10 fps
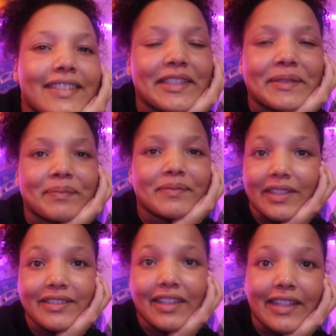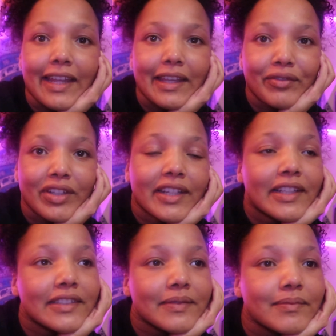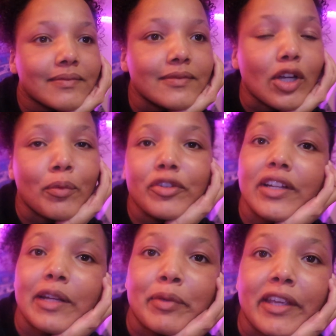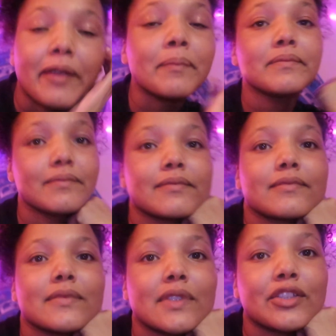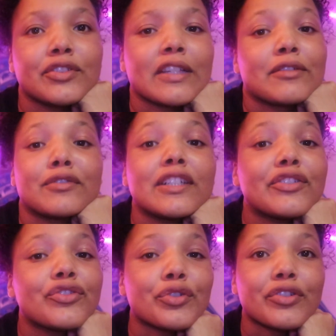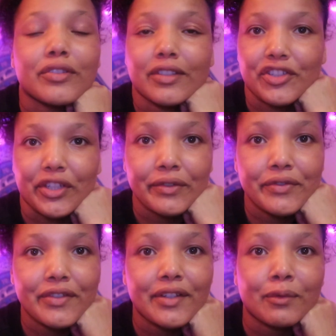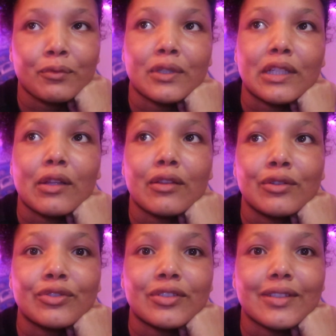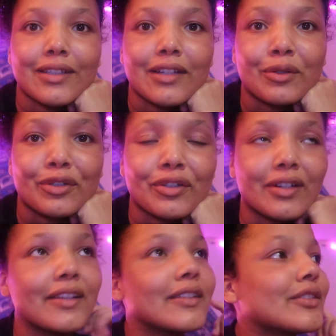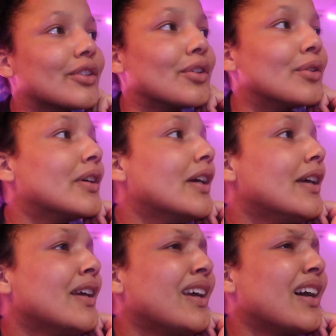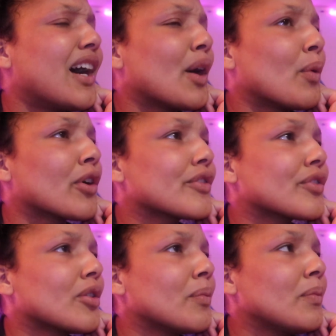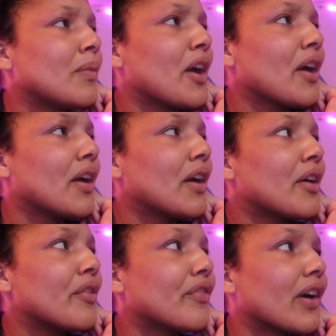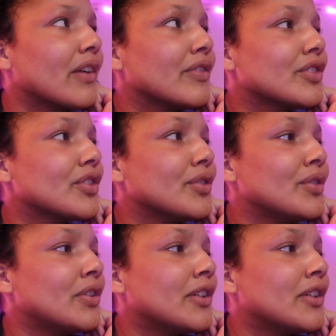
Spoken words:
Sunday evening, almost 9 p.m. I just had a really short shift. We closed an hour earlier, so I worked from 5 until